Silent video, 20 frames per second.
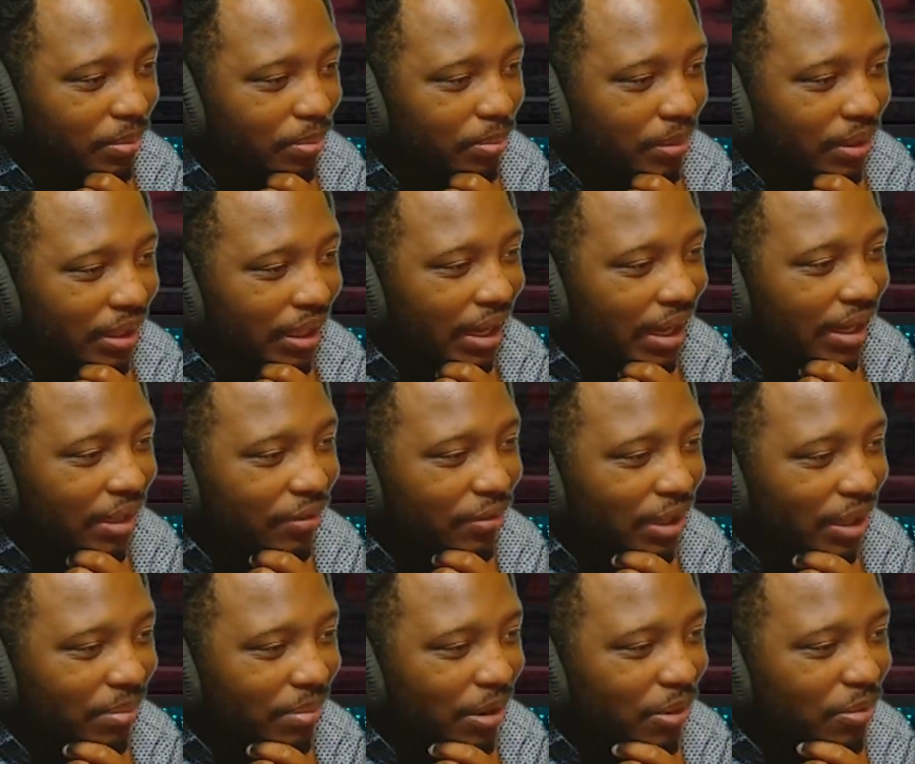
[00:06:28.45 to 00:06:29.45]
But yeah,
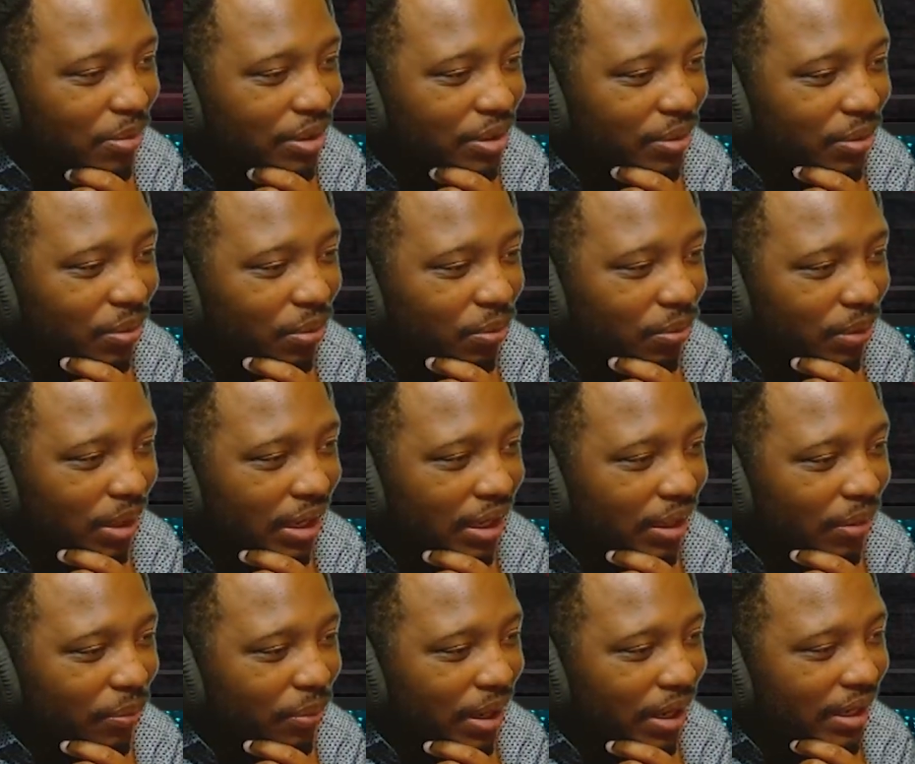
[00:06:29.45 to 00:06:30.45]
grandma was ready
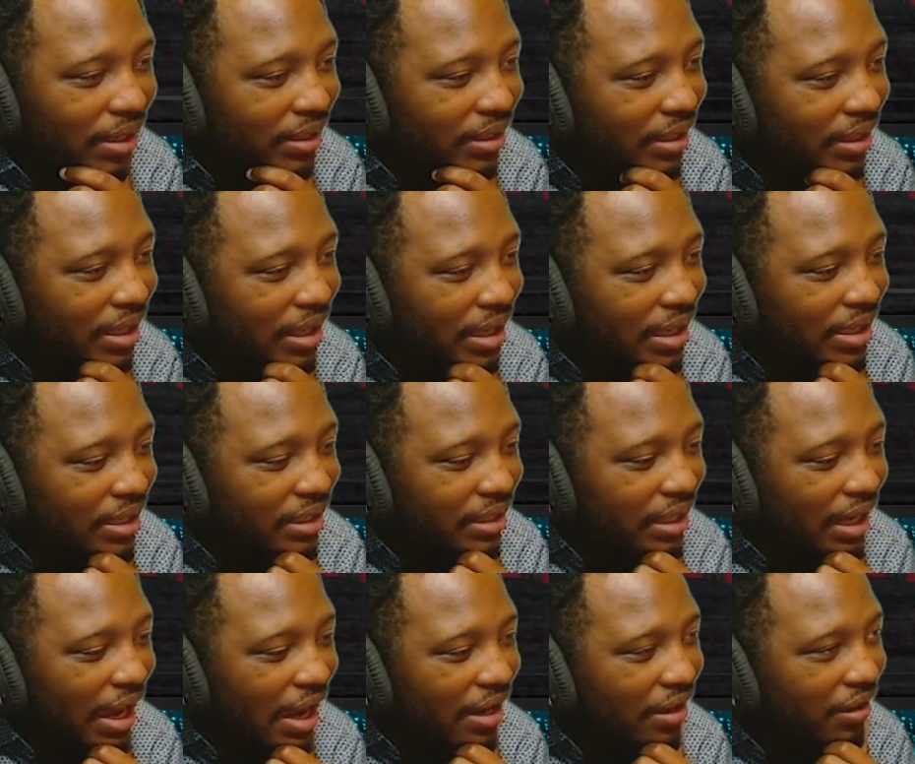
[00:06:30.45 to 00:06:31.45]
and waiting.
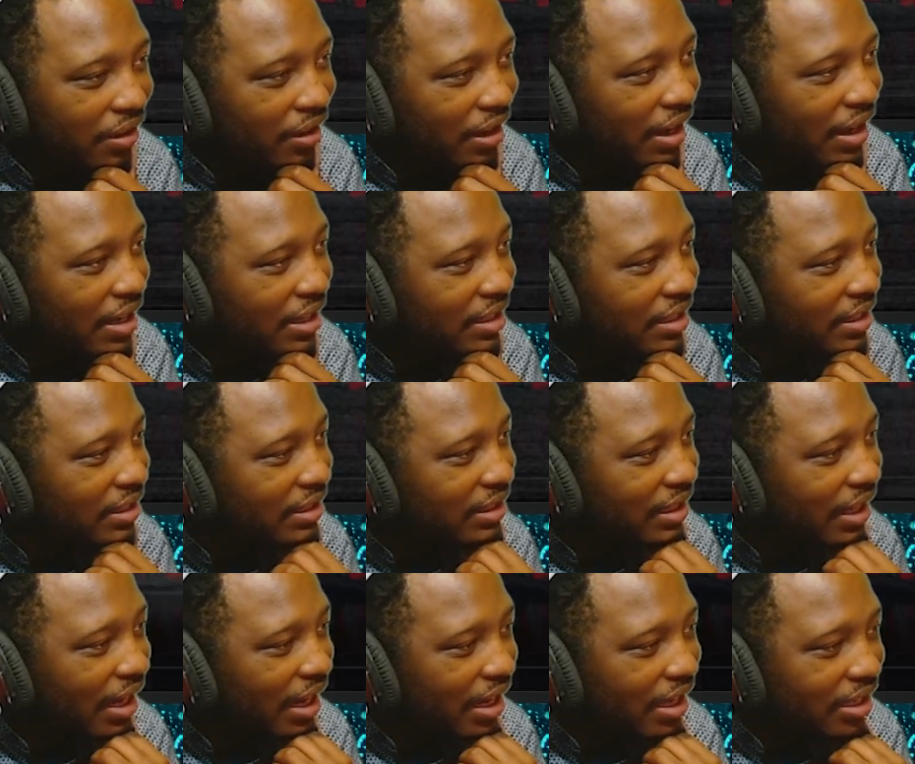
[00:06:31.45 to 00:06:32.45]
She had her uh
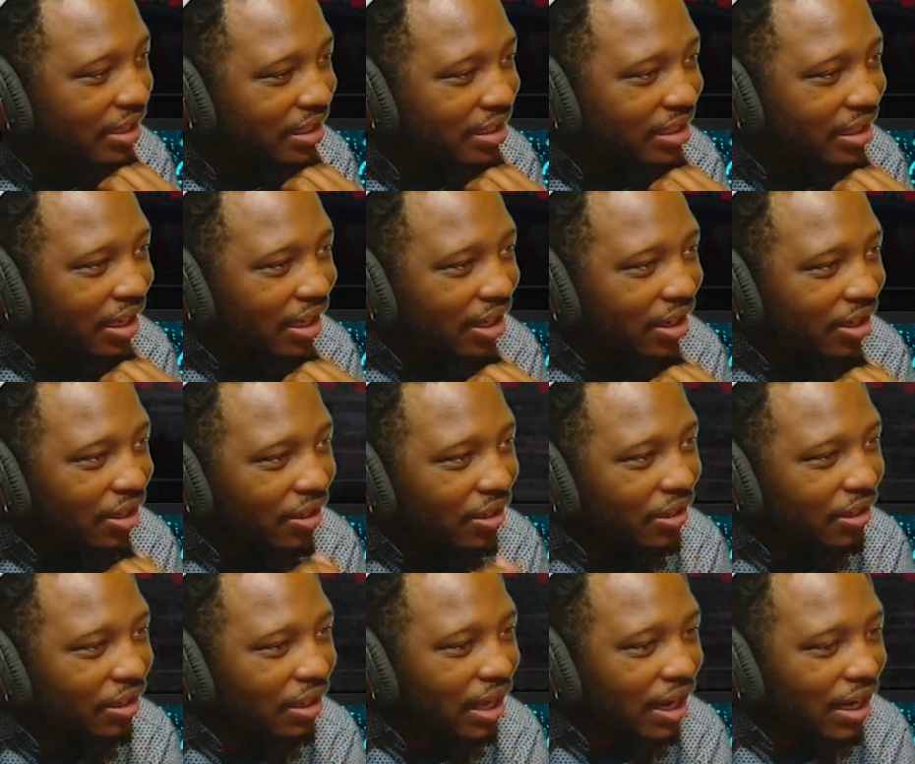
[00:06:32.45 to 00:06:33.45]
stakes,
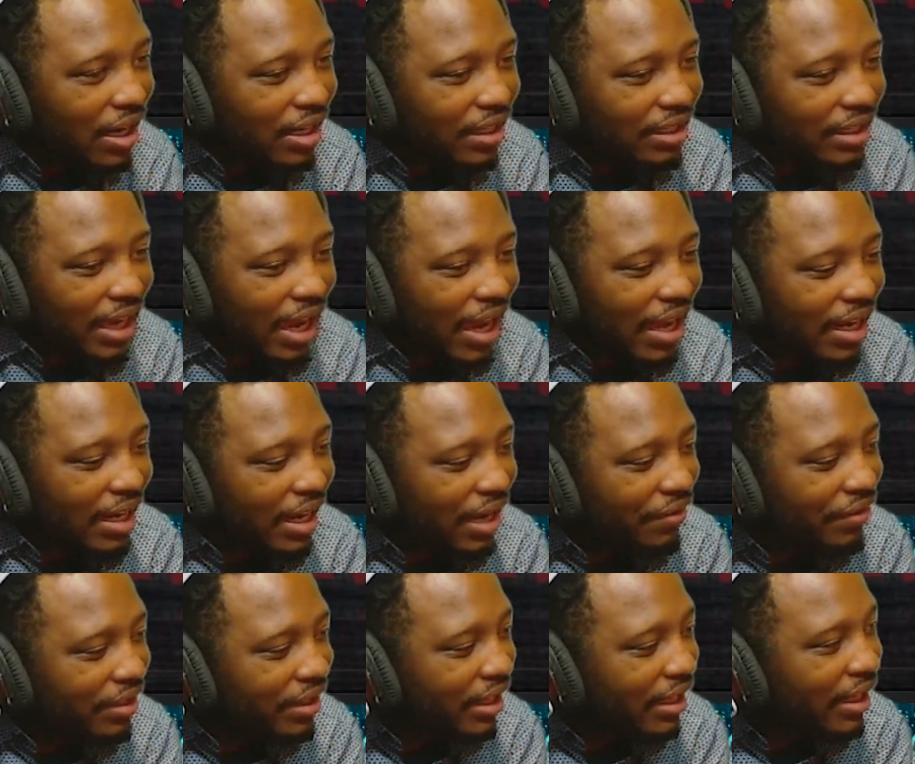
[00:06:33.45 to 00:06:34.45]
her uh gate and
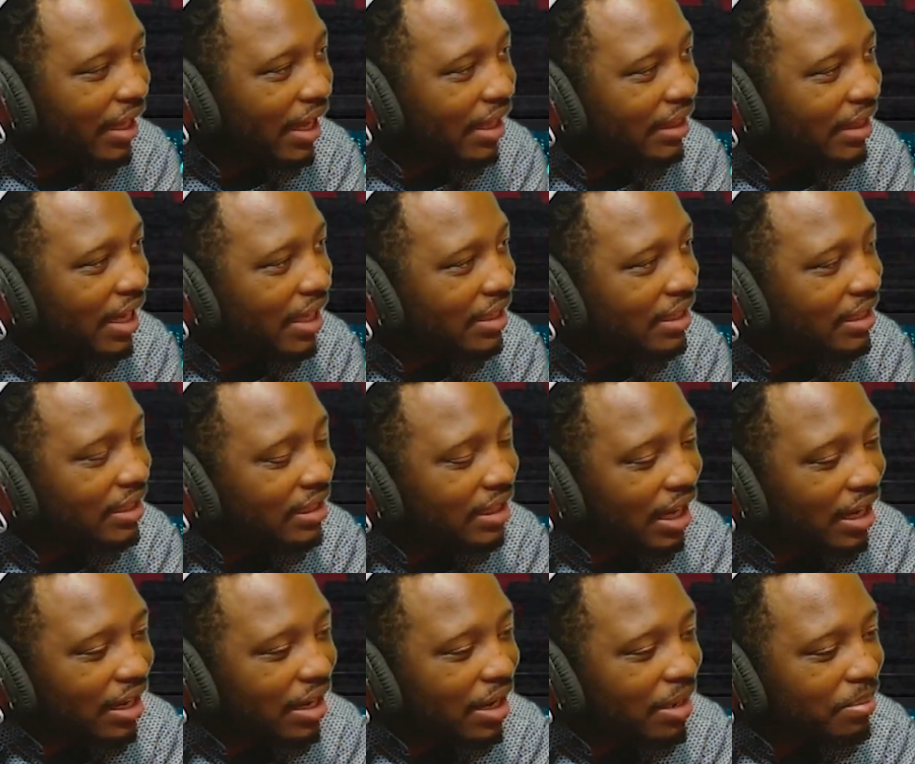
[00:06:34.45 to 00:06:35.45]
everything like that
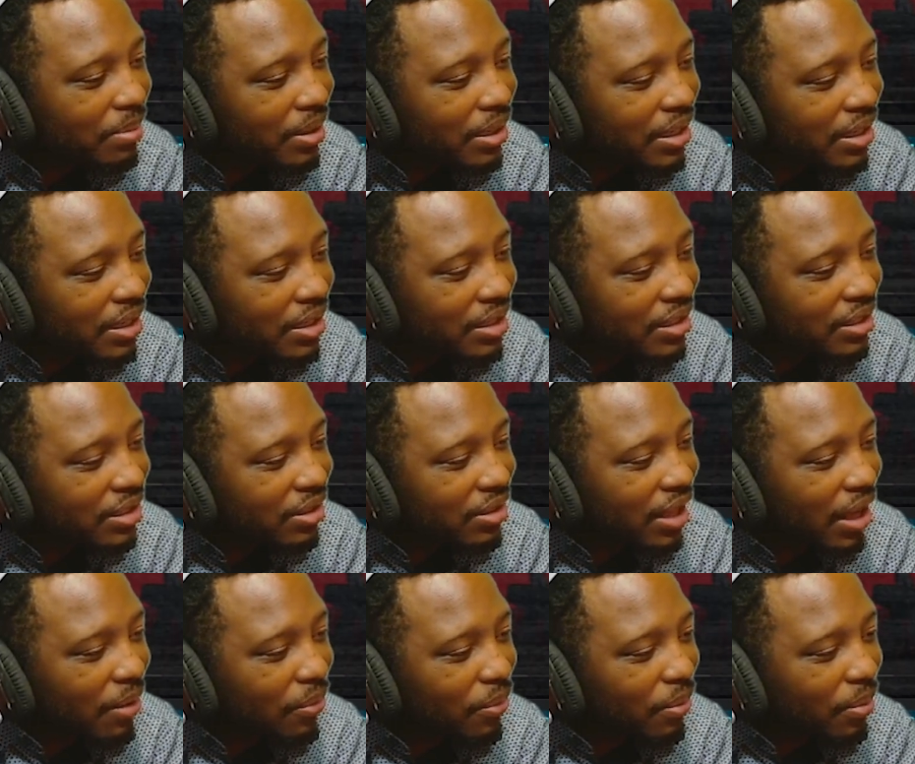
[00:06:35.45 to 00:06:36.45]
set up so
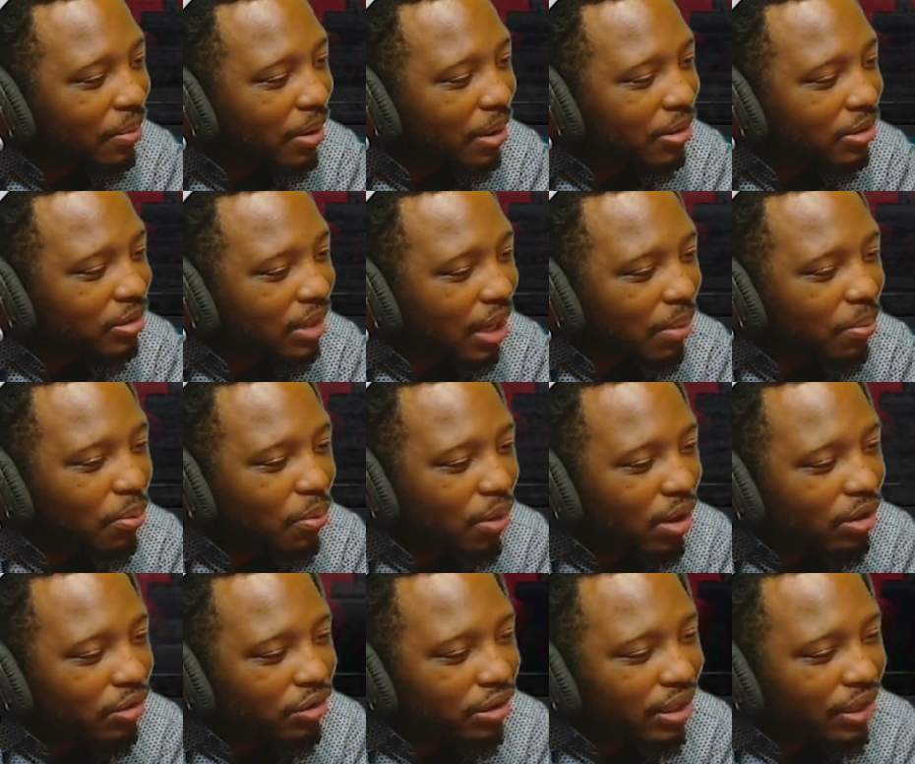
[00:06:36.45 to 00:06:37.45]
that so I'm
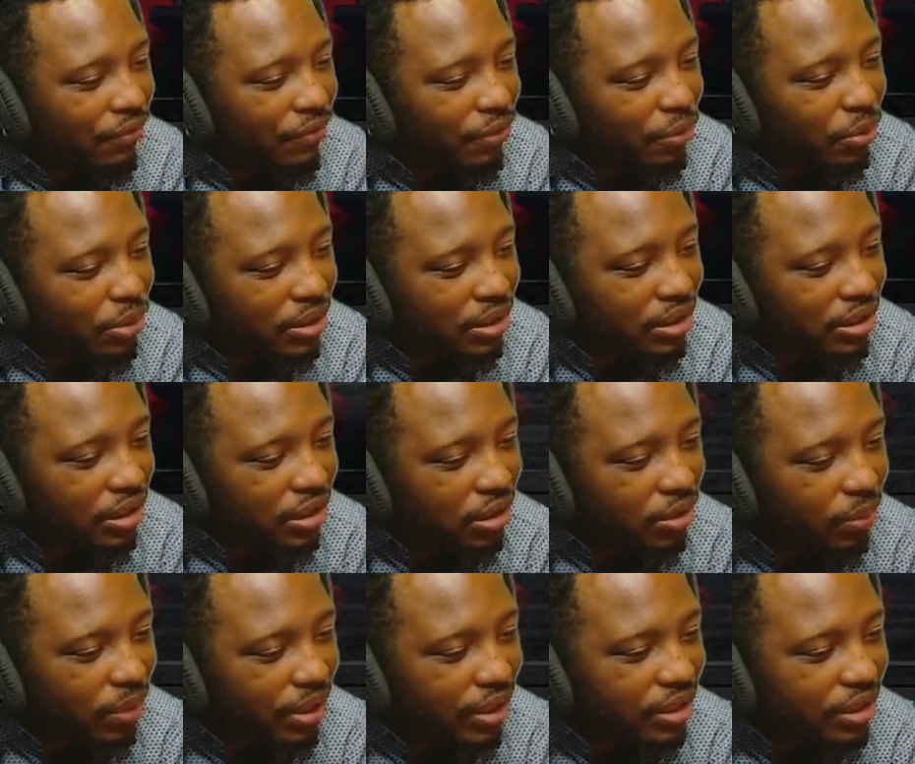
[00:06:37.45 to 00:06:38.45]
wondering if it was a
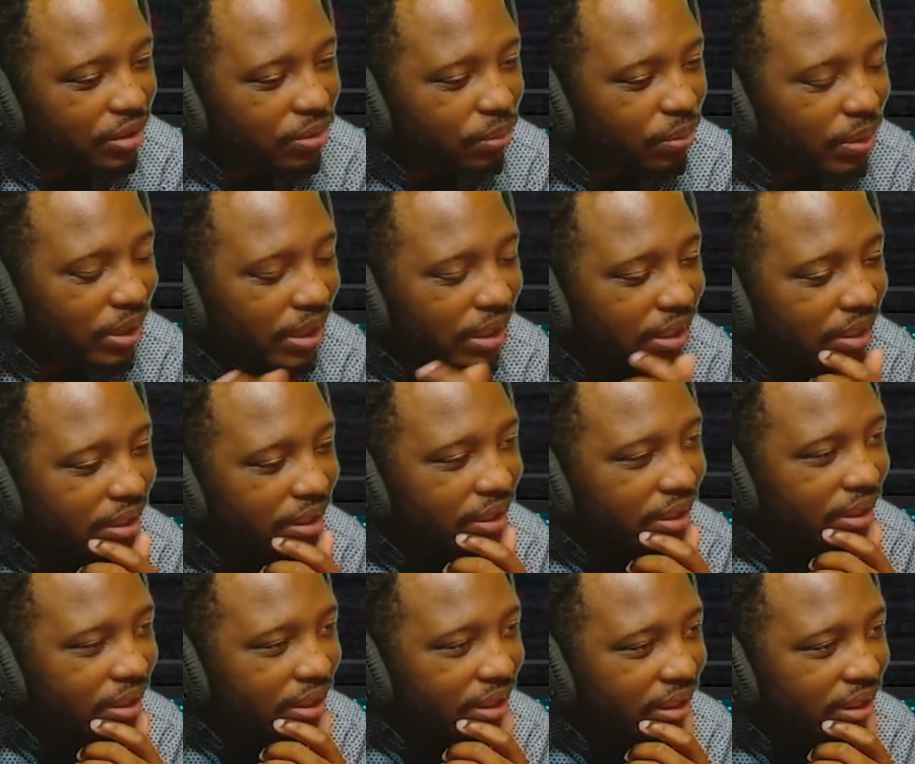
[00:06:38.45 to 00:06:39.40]
situation where